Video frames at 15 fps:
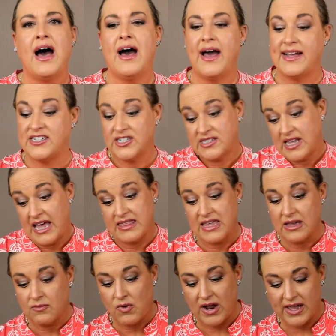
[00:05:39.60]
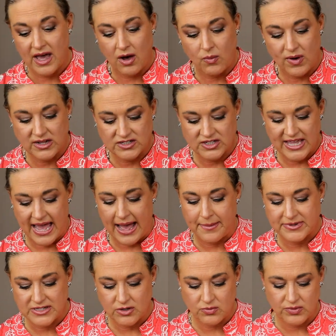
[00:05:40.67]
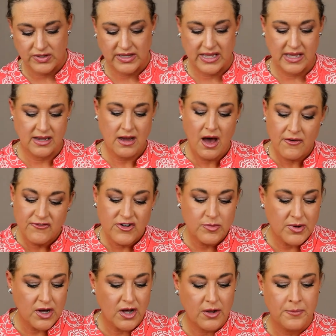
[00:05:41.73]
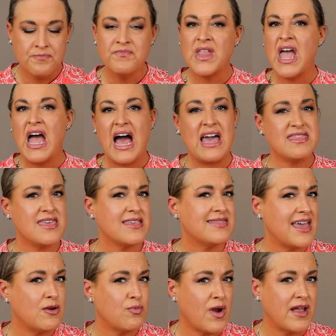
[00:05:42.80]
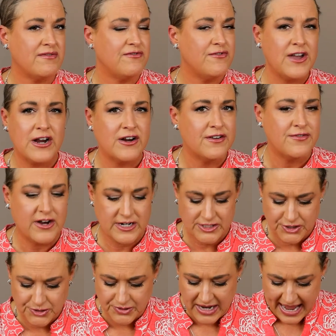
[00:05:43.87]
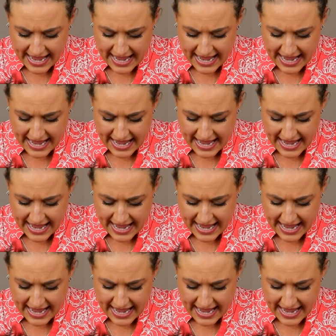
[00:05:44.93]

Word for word: I just, I think Raquel Welch caps are really comfortable. I think they run very, very true